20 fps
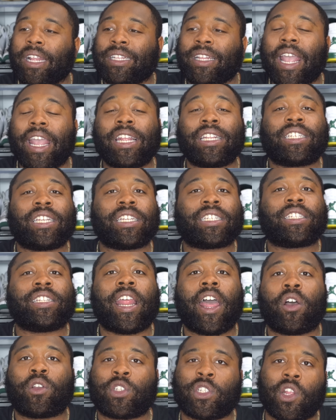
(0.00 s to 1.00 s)
they just
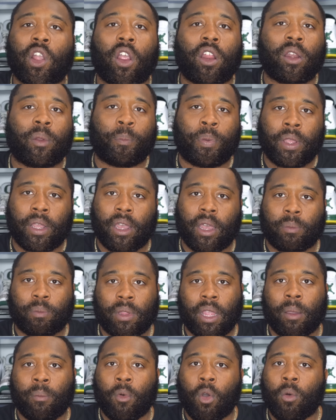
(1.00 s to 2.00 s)
now starting to pick up
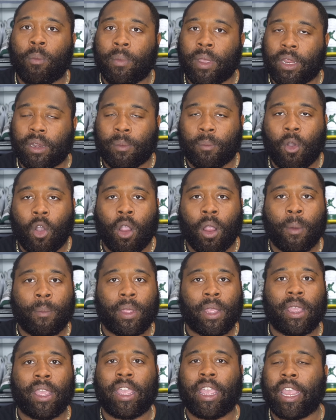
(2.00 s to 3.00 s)
that momentum,
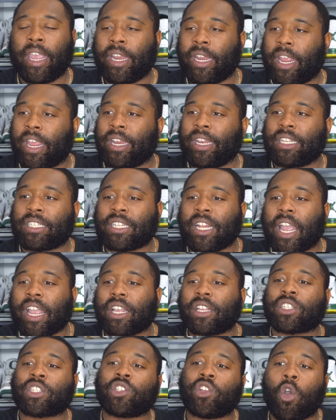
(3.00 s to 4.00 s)
Army, and it's
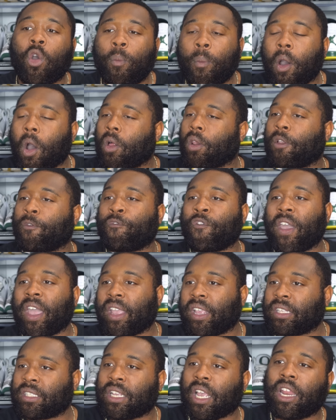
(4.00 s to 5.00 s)
like a snowball
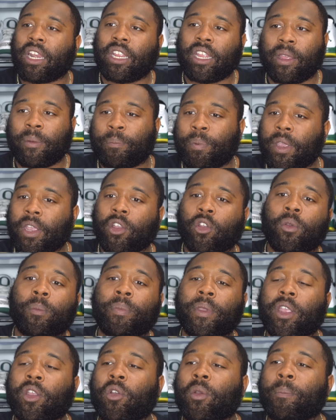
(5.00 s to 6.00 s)
effect. It's gonna get bigger and
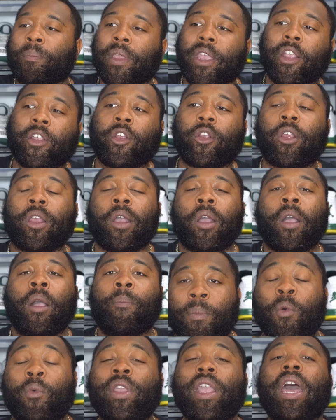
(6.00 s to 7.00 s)
bigger and bigger,
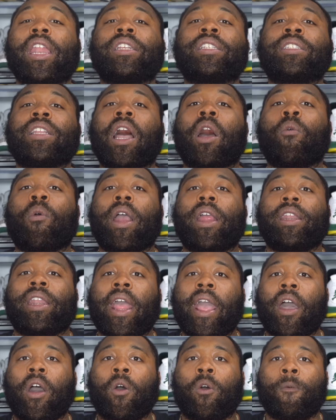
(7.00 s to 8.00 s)
but we gotta stop right
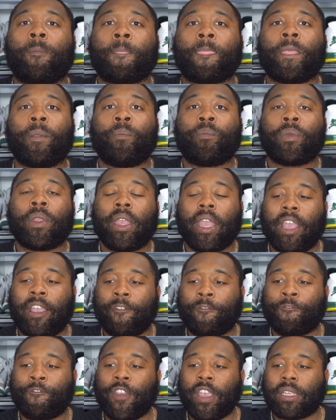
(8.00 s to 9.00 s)
now
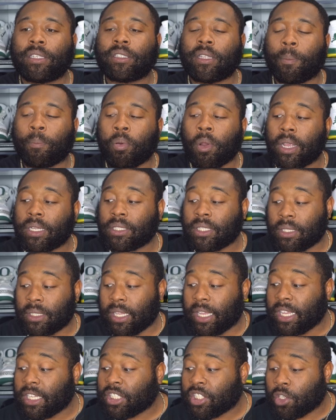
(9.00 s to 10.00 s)
and fix the pressing
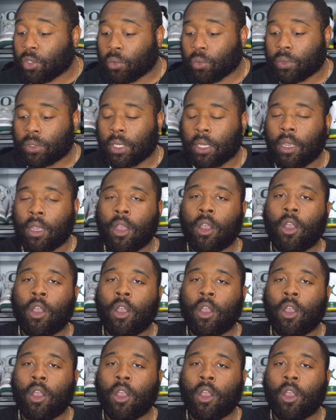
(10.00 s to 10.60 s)
issues,